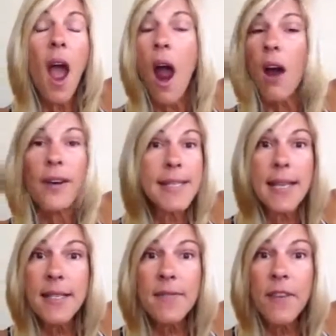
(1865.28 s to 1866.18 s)

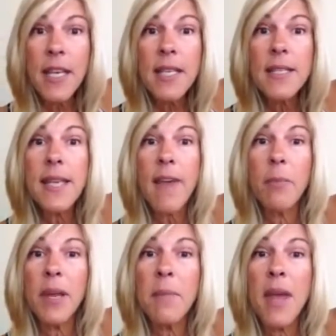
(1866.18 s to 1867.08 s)
RSS feeds
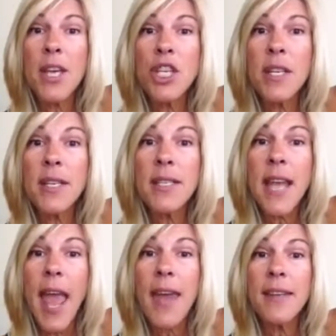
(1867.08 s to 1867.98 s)
have been
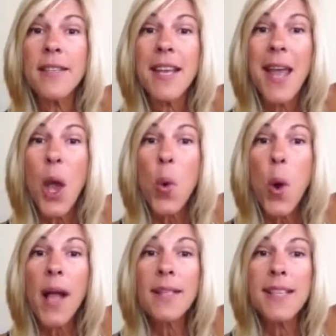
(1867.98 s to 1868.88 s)
mentioned, and
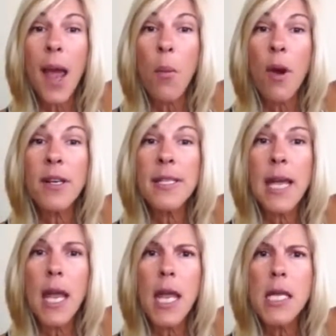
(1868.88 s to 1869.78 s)
whilst I want to
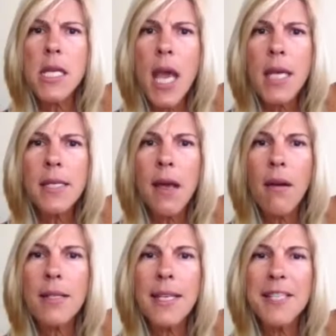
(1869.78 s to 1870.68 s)
say yes,
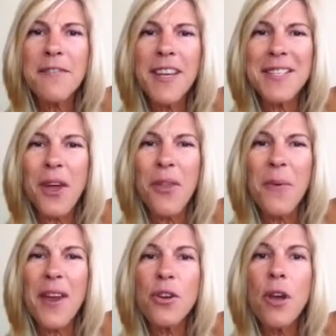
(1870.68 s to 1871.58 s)
RSS feeds are
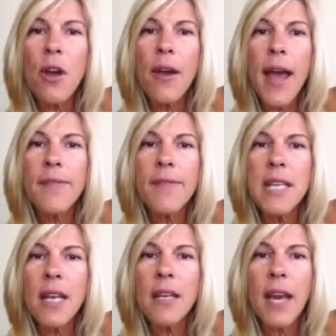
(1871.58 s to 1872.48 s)
the way to go, I have to
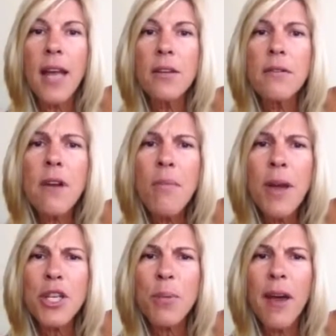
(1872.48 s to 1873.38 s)
tell you that I don't know
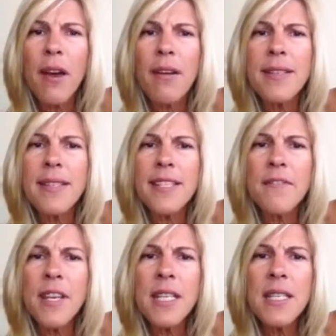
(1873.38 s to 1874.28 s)
much about
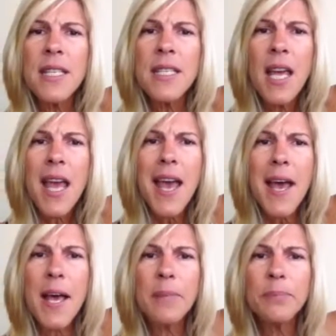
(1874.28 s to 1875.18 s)
RSS feeds,
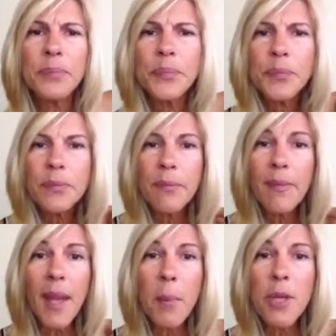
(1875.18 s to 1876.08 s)

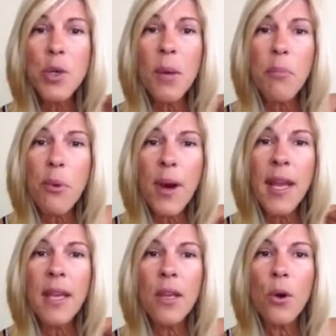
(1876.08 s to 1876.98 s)
but you can
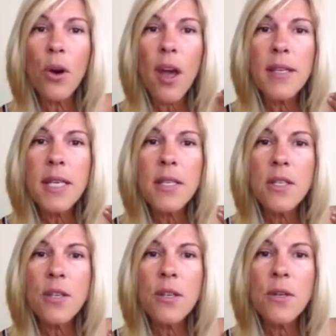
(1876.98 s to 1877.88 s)
bring your
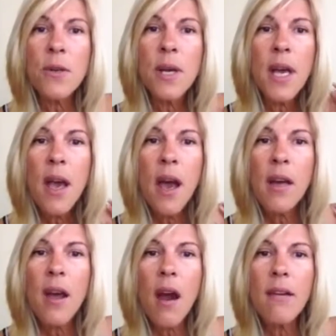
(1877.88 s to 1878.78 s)
content to you
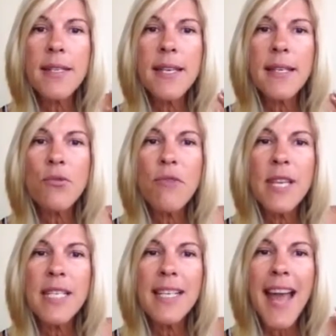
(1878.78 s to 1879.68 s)
on RSS
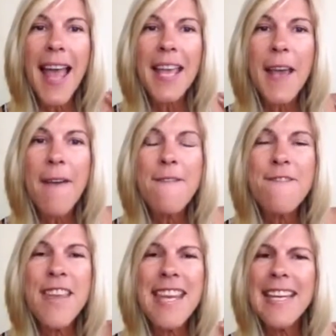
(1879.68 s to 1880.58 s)
reader like
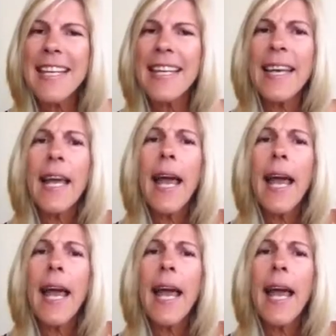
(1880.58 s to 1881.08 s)
Feedly.